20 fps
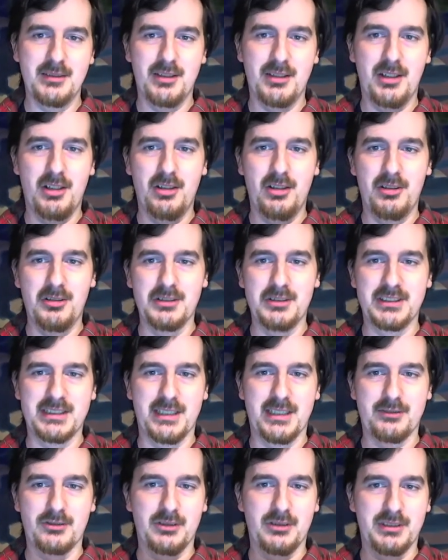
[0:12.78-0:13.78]
All
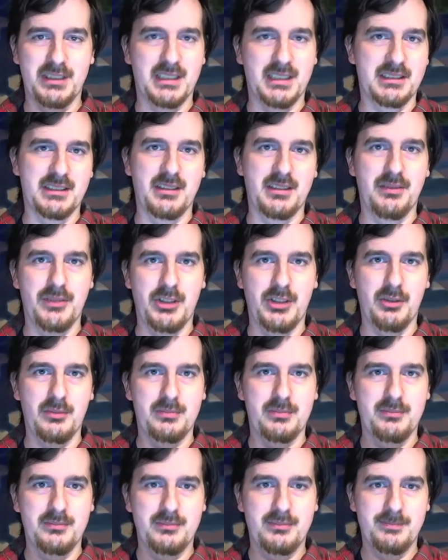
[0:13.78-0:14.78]
several dozen of you
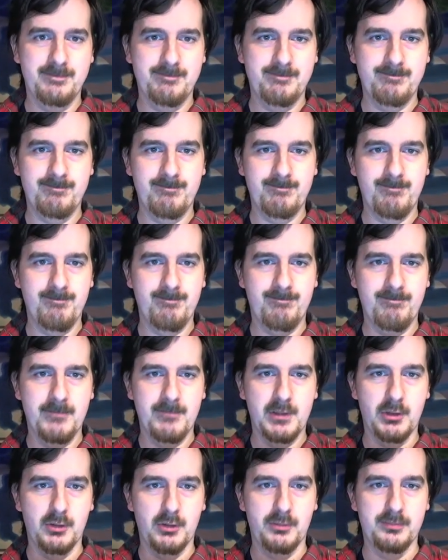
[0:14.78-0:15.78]

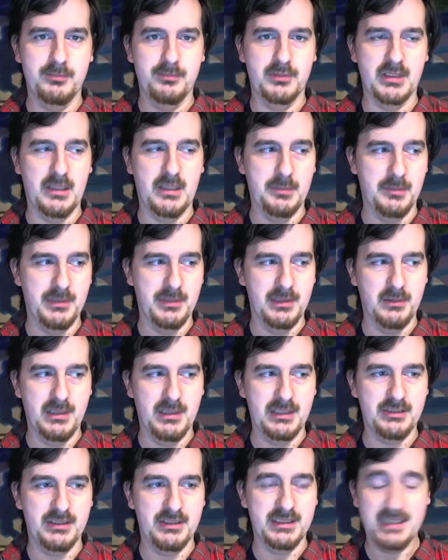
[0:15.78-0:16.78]
who probably watch this.